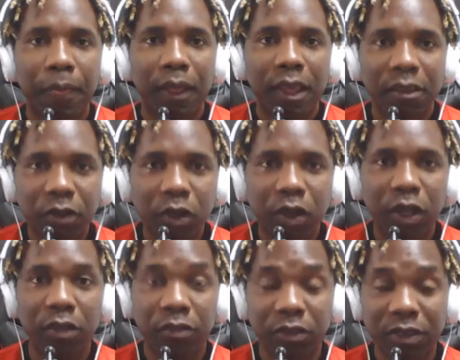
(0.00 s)

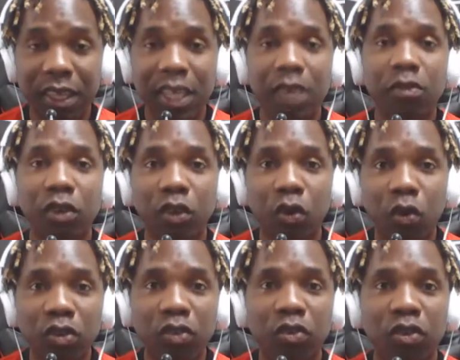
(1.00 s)
If teams and
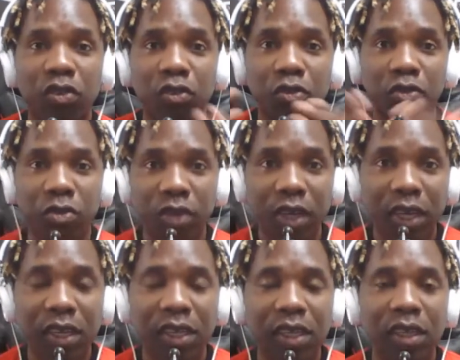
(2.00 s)
coaches was to
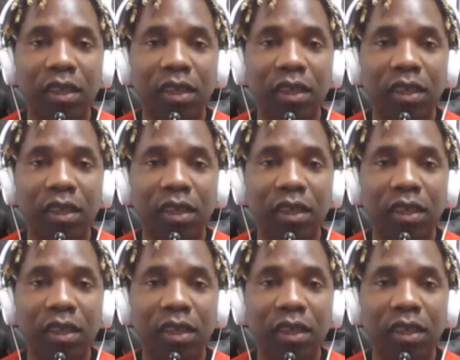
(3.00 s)
really